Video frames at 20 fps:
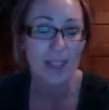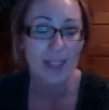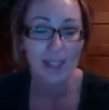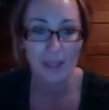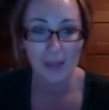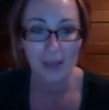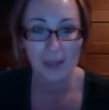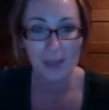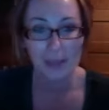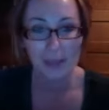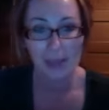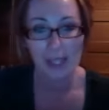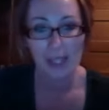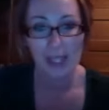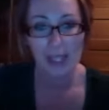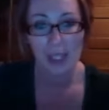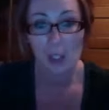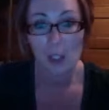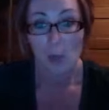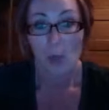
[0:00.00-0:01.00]
You know what I mean?
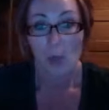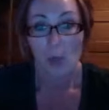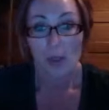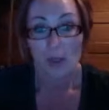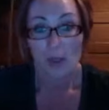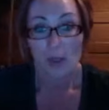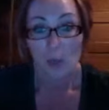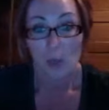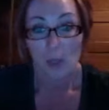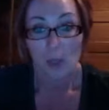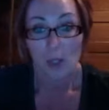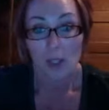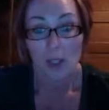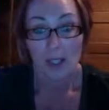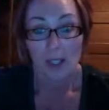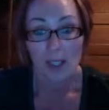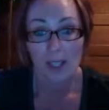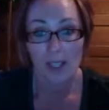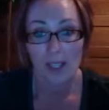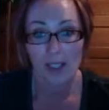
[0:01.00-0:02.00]
And you want this to work,
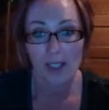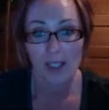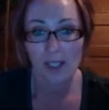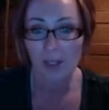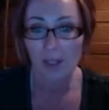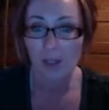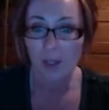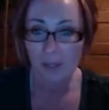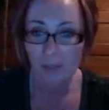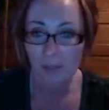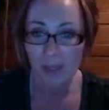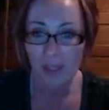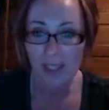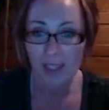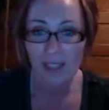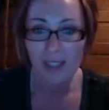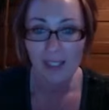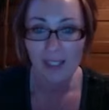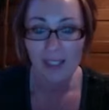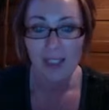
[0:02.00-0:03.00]
and you know what I
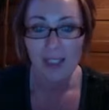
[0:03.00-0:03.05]
mean?